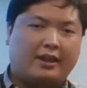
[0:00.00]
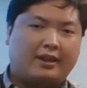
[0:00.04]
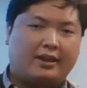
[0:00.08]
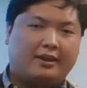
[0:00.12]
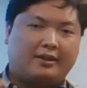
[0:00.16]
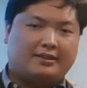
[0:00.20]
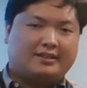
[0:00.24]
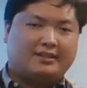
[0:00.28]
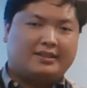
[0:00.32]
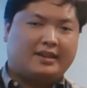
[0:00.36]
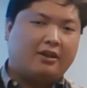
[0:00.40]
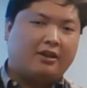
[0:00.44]

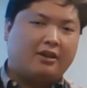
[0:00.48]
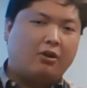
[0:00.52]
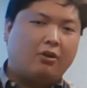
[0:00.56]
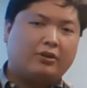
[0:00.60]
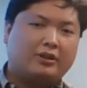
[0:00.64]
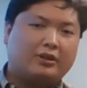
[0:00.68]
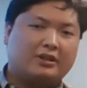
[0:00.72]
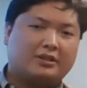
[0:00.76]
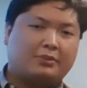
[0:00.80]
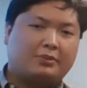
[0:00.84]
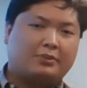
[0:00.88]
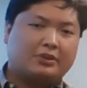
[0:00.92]
they say,
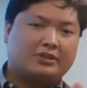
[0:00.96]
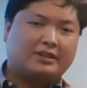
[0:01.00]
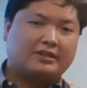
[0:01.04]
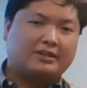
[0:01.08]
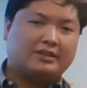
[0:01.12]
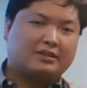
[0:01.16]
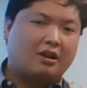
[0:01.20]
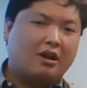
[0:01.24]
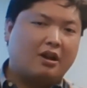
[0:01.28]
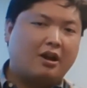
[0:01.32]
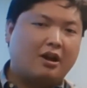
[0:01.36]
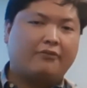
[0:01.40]
oh, this
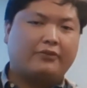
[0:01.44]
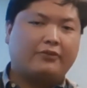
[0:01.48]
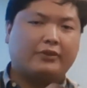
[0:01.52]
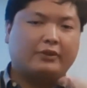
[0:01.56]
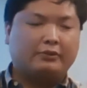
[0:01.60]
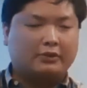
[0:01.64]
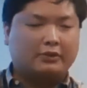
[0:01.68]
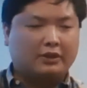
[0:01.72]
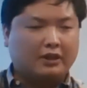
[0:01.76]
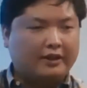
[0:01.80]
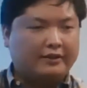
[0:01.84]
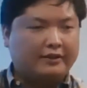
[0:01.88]
person has a cough,
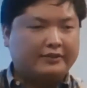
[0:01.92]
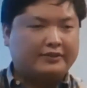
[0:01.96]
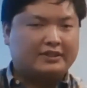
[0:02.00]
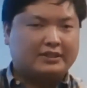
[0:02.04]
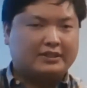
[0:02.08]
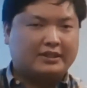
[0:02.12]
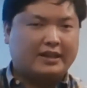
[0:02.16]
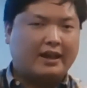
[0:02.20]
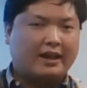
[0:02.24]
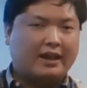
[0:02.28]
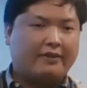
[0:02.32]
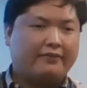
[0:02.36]
we would
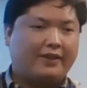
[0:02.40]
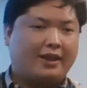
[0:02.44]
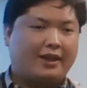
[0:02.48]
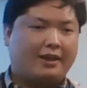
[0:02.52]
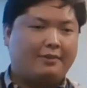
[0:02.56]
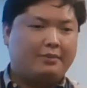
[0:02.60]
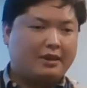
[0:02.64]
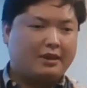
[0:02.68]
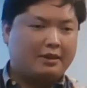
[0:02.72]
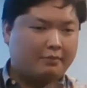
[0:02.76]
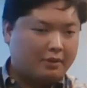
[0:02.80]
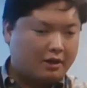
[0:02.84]
love to have
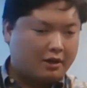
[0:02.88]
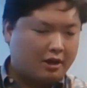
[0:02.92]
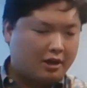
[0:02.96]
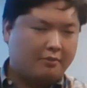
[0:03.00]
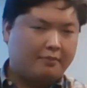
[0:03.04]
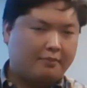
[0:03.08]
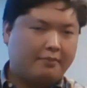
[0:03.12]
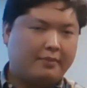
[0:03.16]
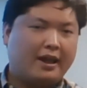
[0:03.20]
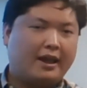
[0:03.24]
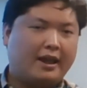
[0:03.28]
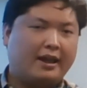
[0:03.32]
ABM
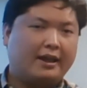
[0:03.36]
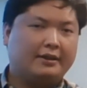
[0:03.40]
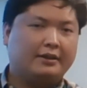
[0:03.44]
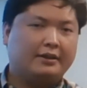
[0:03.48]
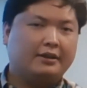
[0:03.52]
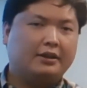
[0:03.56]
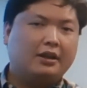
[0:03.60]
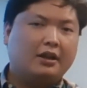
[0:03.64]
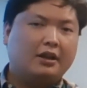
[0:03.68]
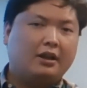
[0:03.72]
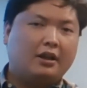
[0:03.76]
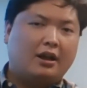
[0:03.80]
come
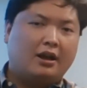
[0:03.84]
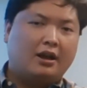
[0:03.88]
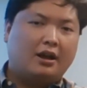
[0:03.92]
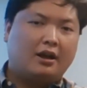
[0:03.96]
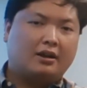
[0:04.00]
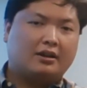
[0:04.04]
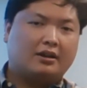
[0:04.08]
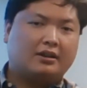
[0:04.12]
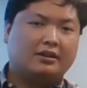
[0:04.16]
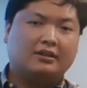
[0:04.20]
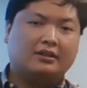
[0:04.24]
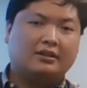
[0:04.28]
and
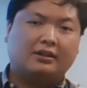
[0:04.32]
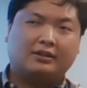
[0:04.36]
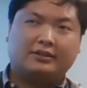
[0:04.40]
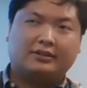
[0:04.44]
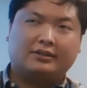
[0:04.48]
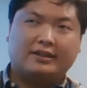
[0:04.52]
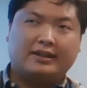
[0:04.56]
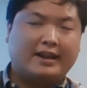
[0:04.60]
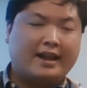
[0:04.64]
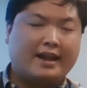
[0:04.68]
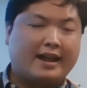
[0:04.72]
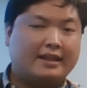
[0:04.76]

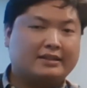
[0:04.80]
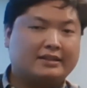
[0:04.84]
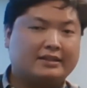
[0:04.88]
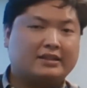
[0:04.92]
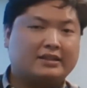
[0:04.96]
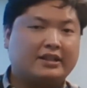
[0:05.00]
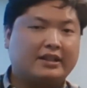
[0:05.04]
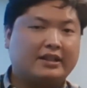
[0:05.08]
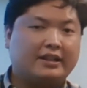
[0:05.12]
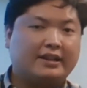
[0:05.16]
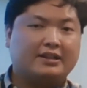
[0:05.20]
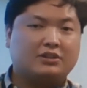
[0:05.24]
conduct
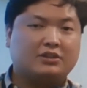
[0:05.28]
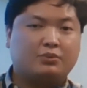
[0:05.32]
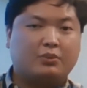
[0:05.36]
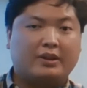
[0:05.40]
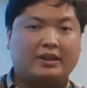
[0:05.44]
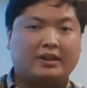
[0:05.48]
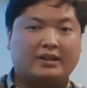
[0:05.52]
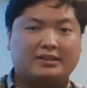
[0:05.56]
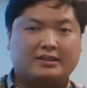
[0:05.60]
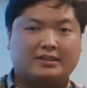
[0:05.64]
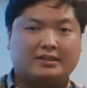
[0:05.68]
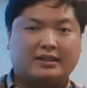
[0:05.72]
enhanced cleaning as
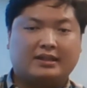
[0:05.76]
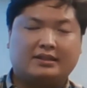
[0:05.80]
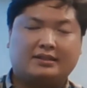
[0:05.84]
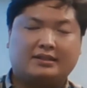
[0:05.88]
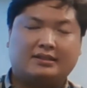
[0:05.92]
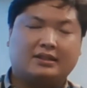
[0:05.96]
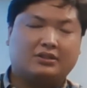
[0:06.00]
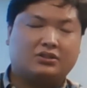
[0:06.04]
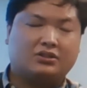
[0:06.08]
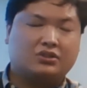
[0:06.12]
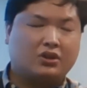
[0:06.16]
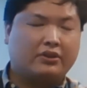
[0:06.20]
well as
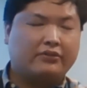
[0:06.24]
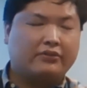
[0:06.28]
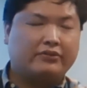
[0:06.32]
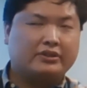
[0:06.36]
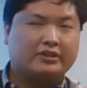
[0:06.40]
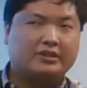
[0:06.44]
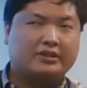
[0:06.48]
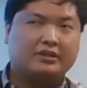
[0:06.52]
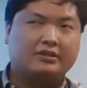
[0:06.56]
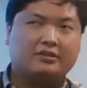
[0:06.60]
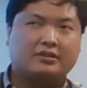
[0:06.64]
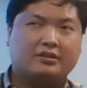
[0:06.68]
ESS
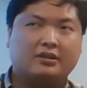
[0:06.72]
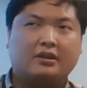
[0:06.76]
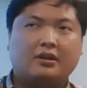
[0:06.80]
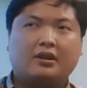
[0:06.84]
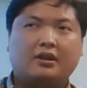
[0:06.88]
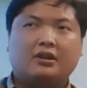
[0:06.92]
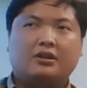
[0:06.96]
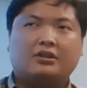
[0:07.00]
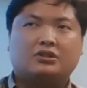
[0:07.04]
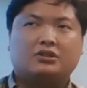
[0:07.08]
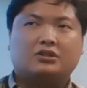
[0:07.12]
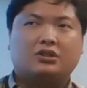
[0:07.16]
services.
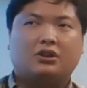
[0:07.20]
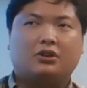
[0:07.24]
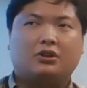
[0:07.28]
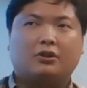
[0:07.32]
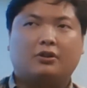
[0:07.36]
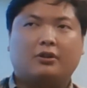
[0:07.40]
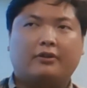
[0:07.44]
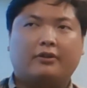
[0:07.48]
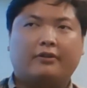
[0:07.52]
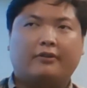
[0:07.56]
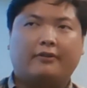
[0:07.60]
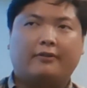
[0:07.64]

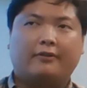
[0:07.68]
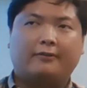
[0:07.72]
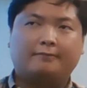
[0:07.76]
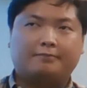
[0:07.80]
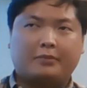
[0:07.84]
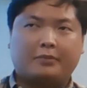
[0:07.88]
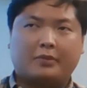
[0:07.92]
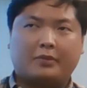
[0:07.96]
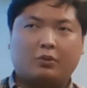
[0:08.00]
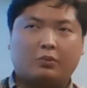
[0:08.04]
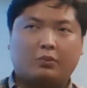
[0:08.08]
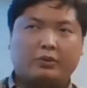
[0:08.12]
So
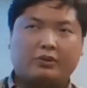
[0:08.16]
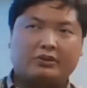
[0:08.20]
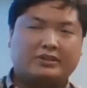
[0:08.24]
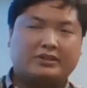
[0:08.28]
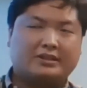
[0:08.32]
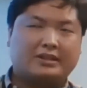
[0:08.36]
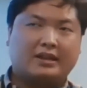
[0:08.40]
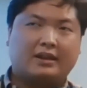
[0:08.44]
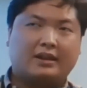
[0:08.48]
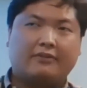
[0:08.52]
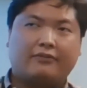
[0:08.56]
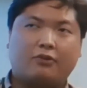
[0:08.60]
we
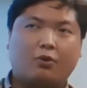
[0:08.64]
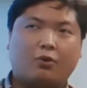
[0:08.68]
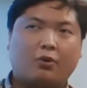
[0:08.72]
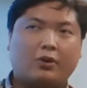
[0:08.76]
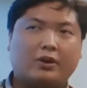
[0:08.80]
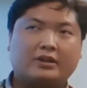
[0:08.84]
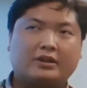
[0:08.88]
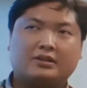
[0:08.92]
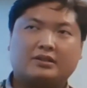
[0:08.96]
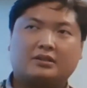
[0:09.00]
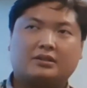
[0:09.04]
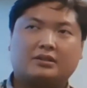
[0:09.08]
would say, of
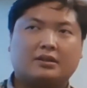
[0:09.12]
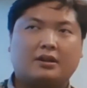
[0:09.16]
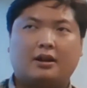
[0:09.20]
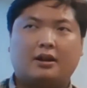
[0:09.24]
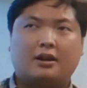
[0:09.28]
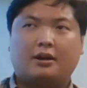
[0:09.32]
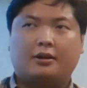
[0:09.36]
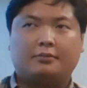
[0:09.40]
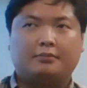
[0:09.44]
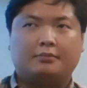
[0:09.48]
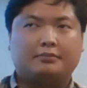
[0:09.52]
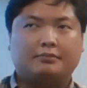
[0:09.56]
course,
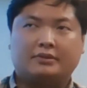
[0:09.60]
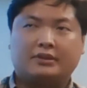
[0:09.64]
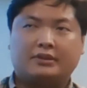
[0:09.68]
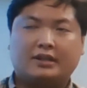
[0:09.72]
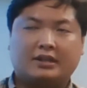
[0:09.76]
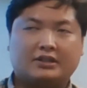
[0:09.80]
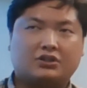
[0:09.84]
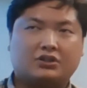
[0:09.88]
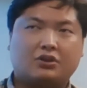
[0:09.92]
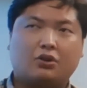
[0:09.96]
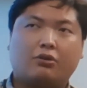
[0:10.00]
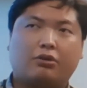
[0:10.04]

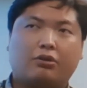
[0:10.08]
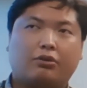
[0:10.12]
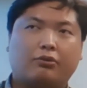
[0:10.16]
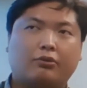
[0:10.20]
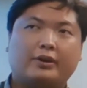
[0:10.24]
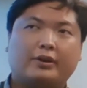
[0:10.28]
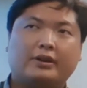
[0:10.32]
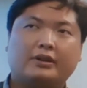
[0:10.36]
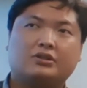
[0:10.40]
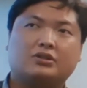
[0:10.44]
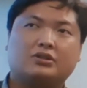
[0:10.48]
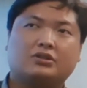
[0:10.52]
let's go
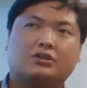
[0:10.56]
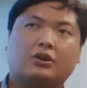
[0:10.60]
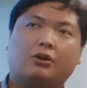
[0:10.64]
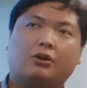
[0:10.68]
through